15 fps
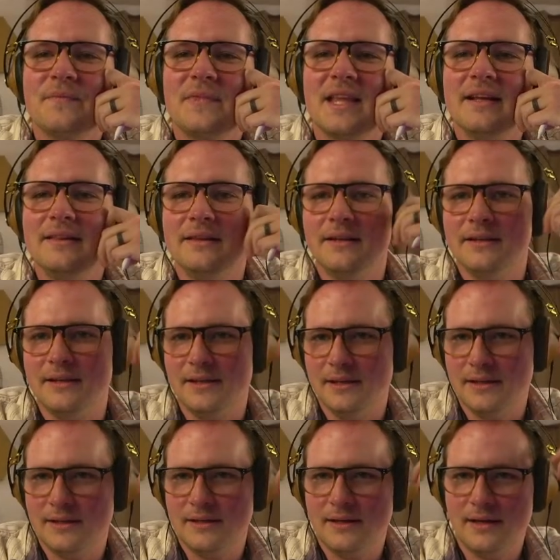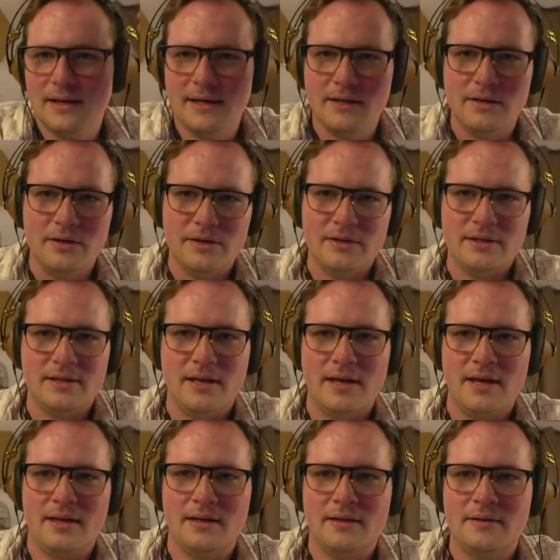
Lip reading: Le yin and le yang.